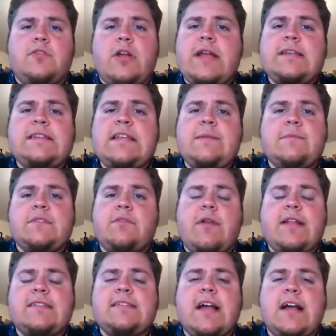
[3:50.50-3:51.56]
great teams. The
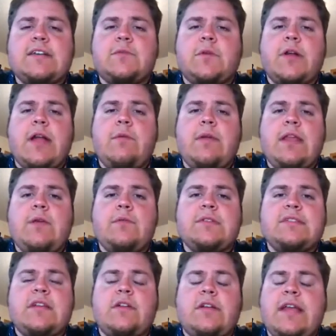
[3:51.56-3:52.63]
Red Sox were great when he
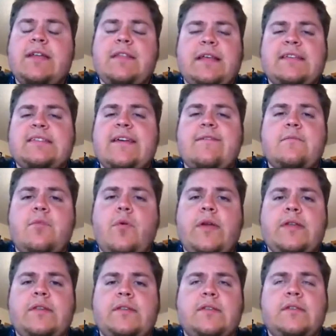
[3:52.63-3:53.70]
was there, and he had like
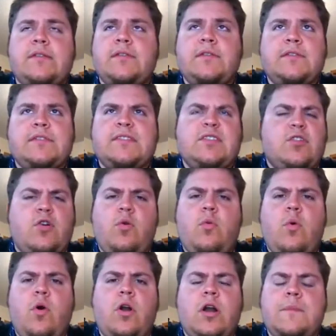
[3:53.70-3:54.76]
7.0
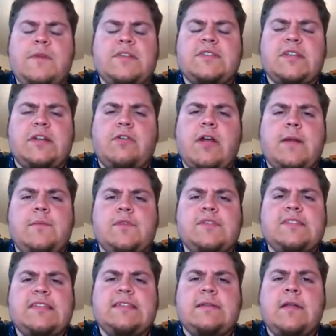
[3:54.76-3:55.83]
WAR. I mean, just an incredible
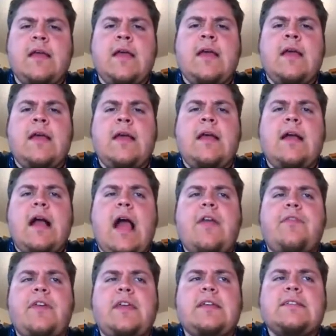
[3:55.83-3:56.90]
season.
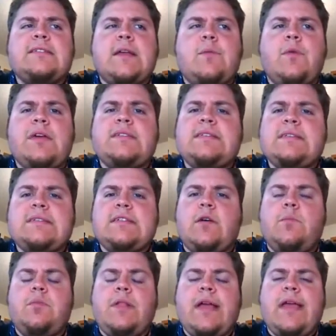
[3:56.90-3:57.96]
I think in some ways he's
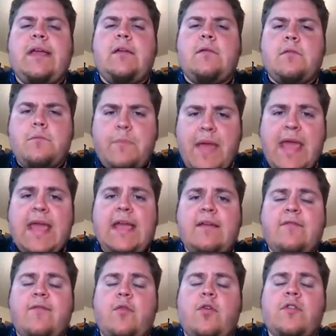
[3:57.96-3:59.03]
still
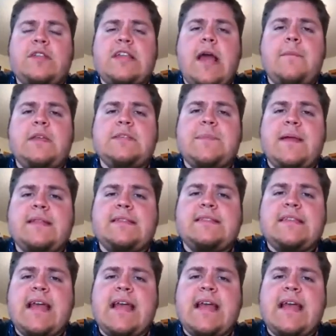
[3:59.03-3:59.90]
paying for the time he spent in